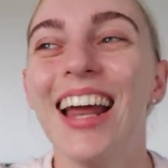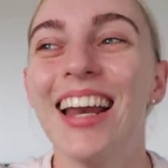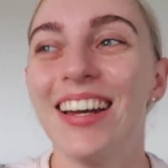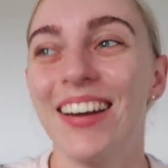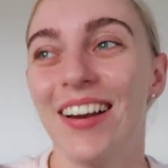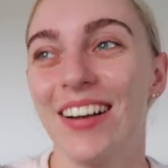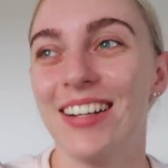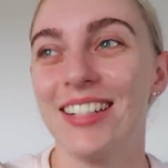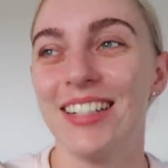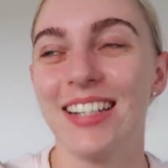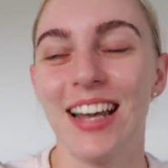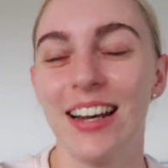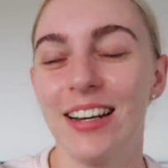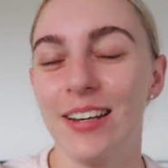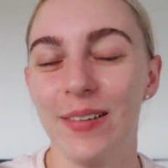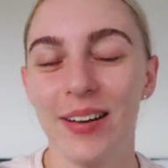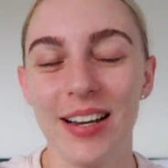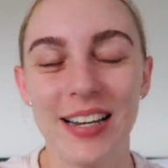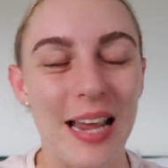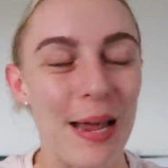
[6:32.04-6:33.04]
No, she had
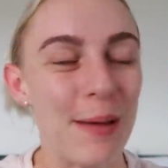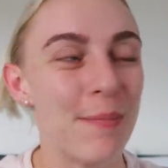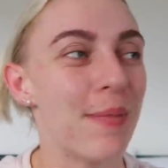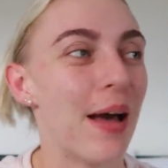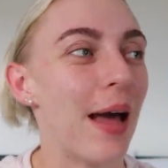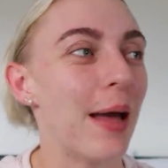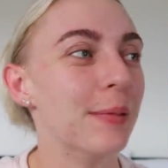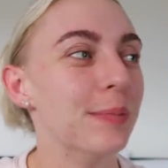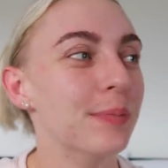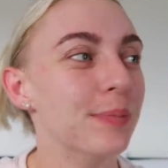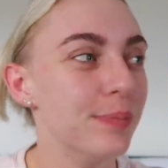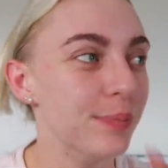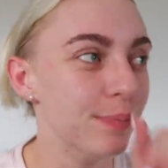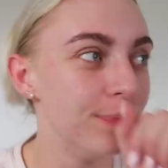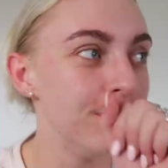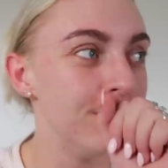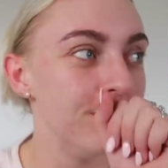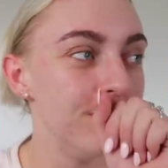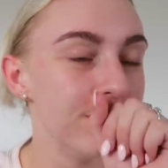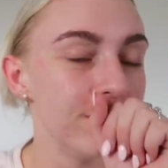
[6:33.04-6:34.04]
no idea, but
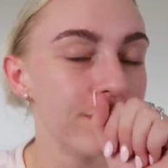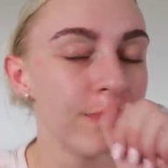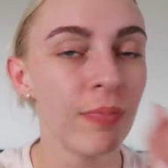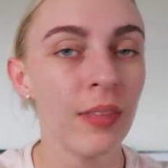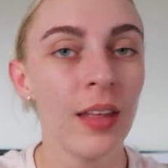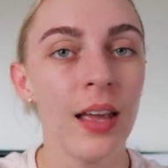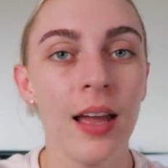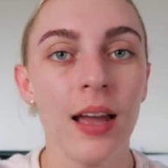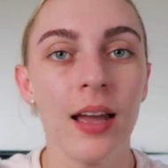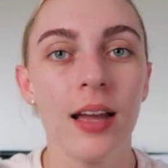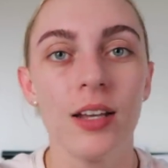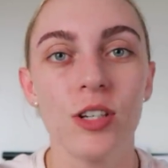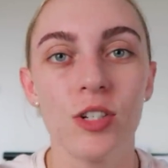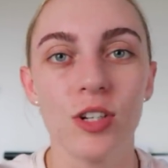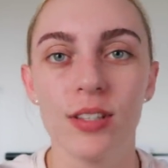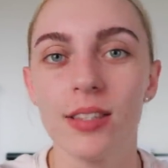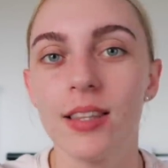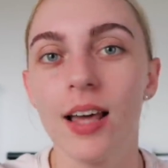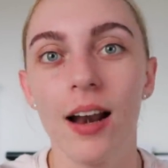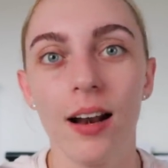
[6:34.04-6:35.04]

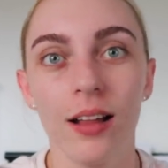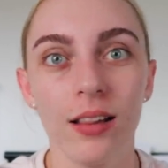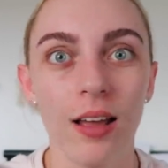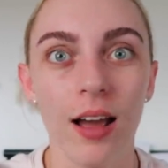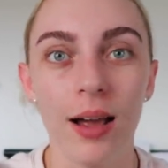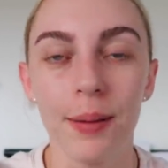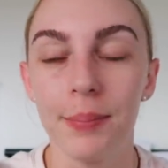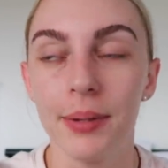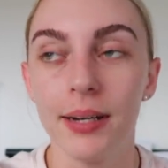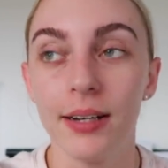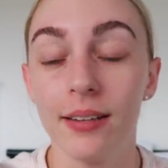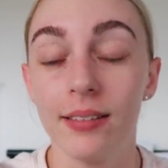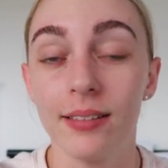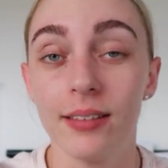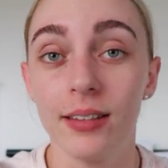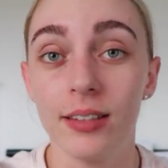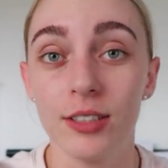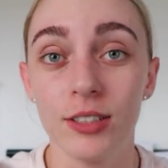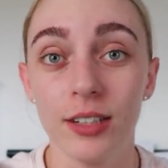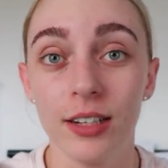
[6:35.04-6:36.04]
just that alignment
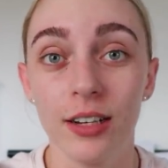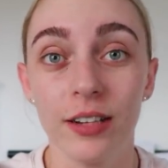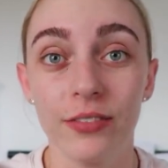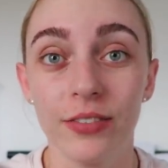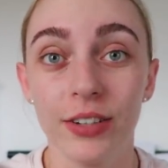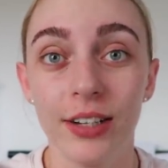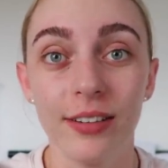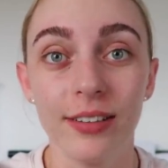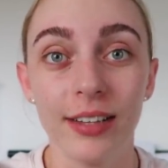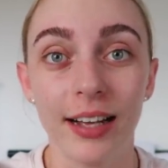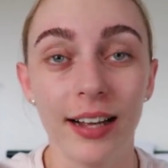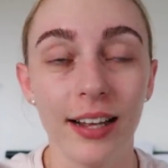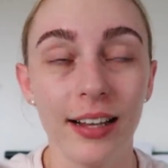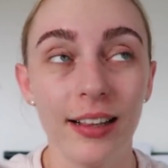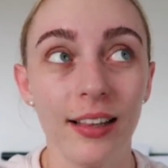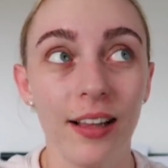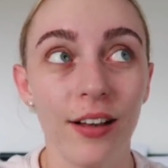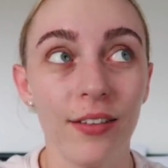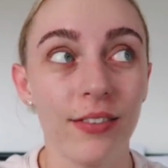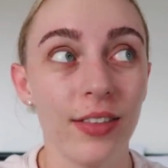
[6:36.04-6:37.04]
is literally unreal. Like, I
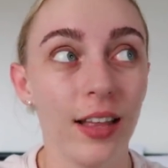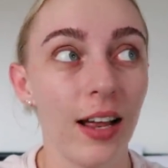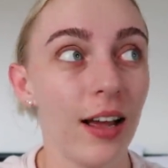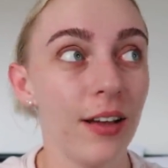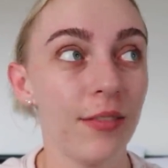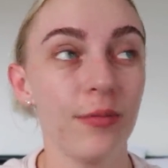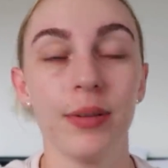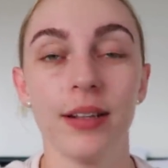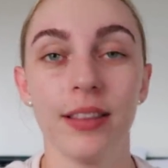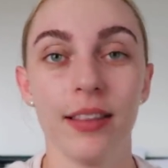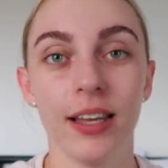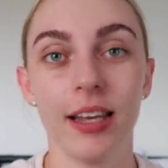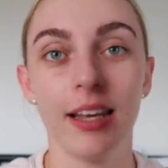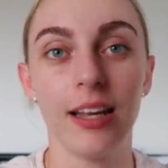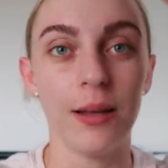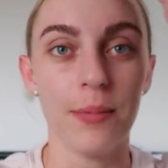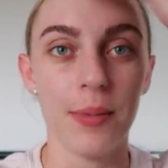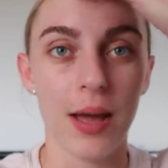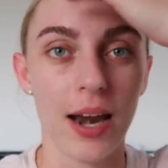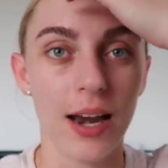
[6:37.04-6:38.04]
love that. I've been
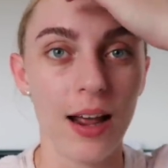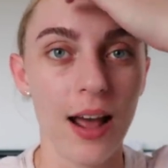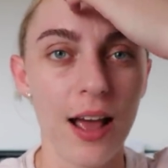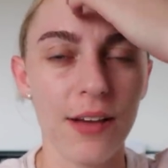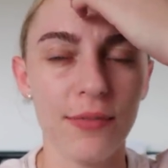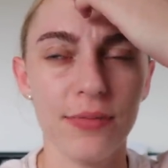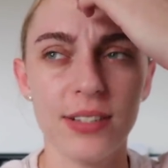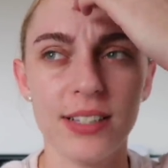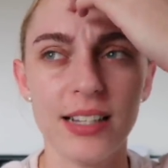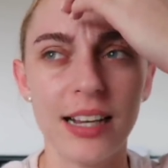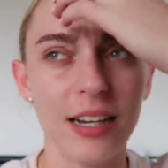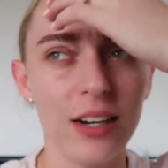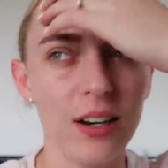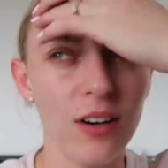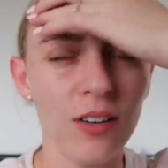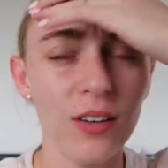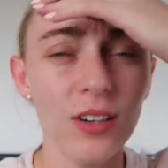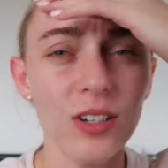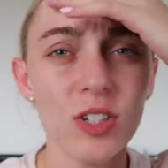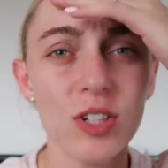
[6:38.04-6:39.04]
thinking about it. I've seen
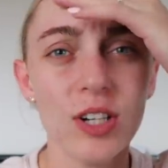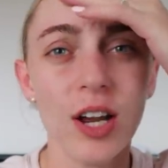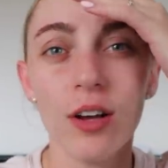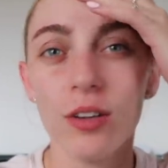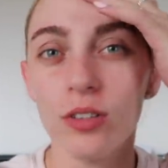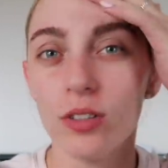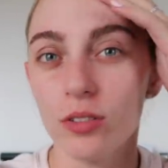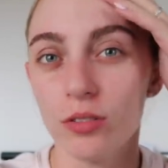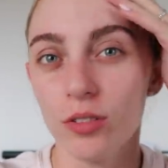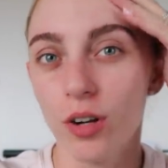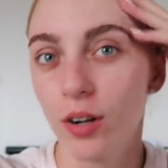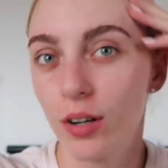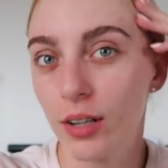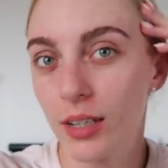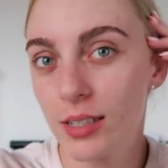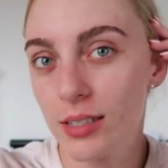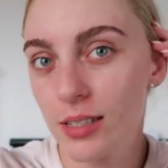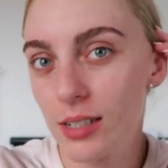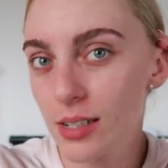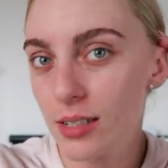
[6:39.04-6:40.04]
it on Chelsea
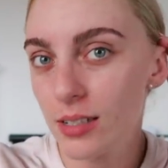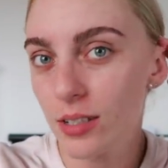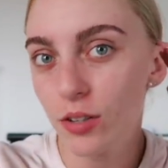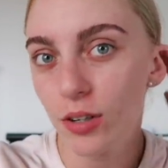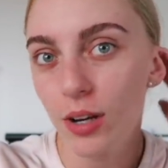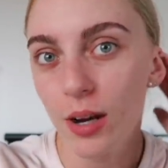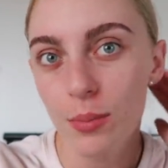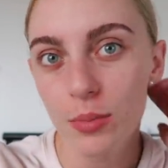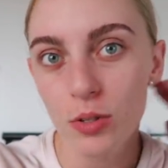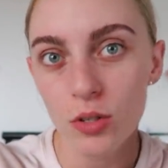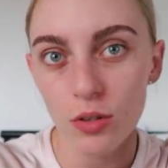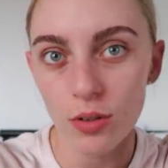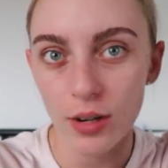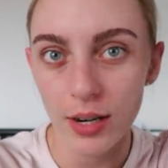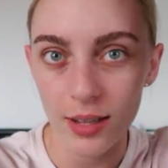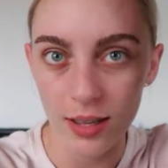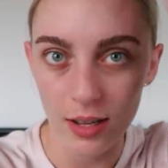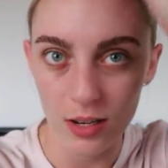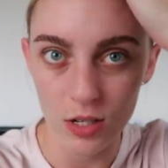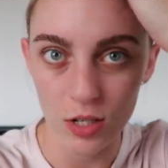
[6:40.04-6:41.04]
Rocker's Instagram
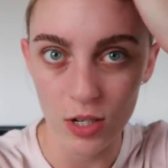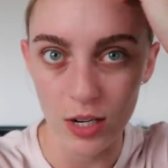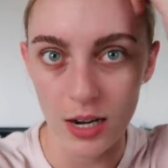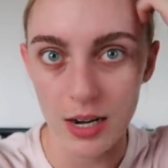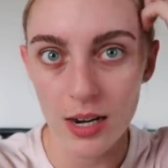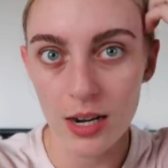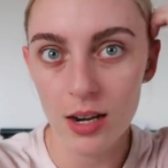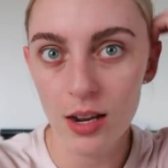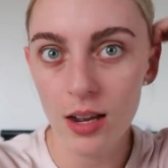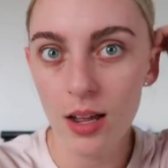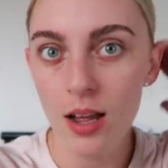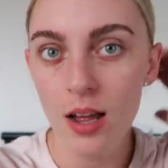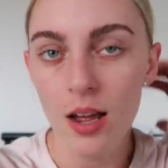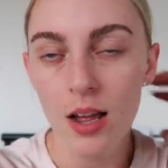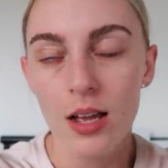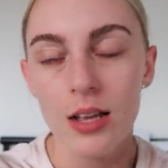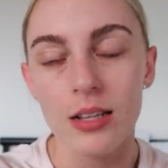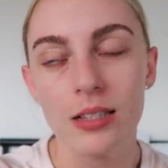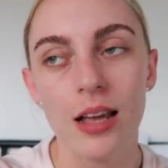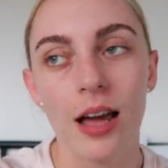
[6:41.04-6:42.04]
story that she
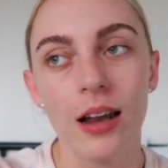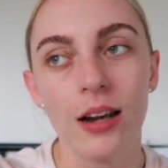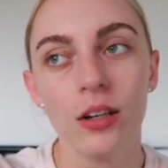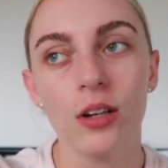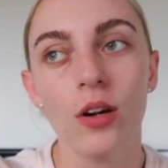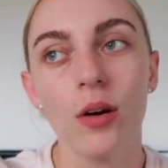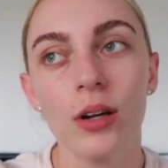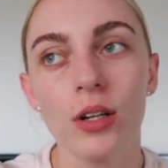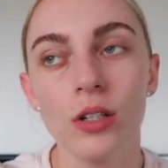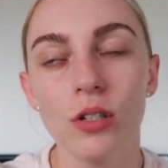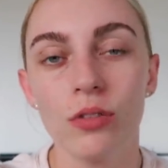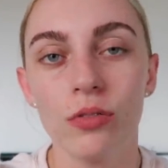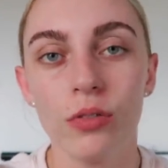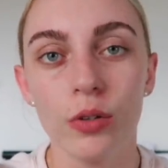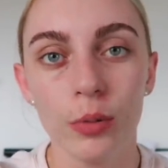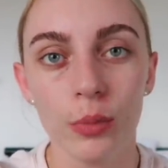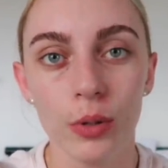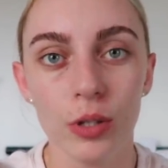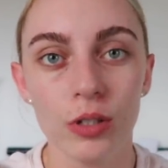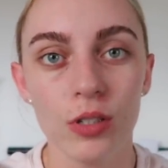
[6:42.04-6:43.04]
started going to
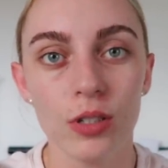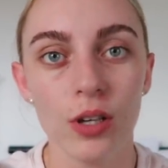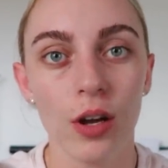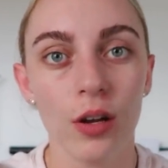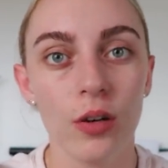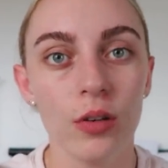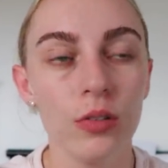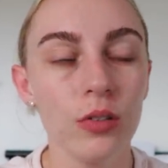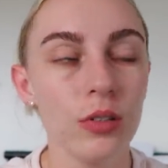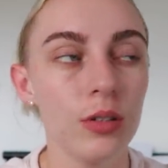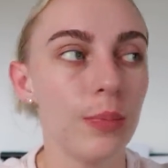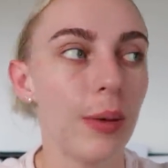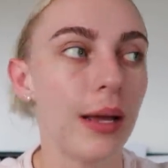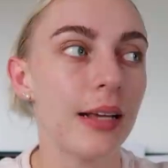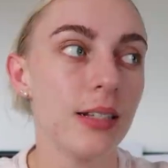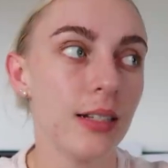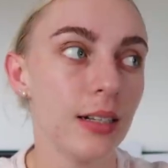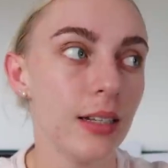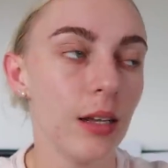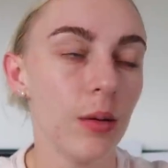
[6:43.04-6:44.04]
full moon circles.
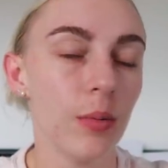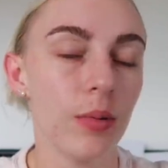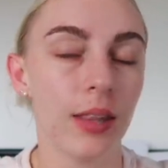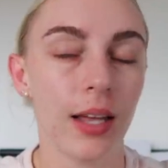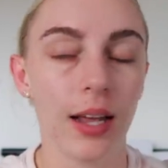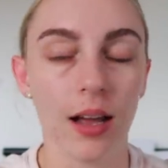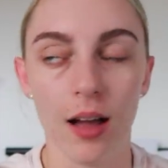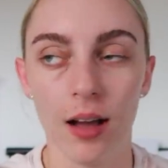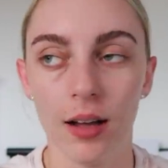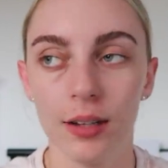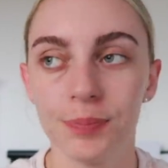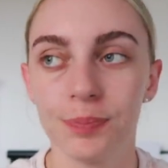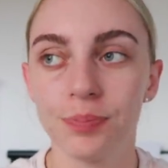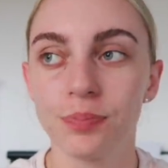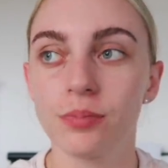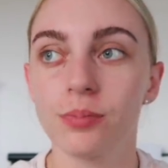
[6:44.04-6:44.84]
Basically what they are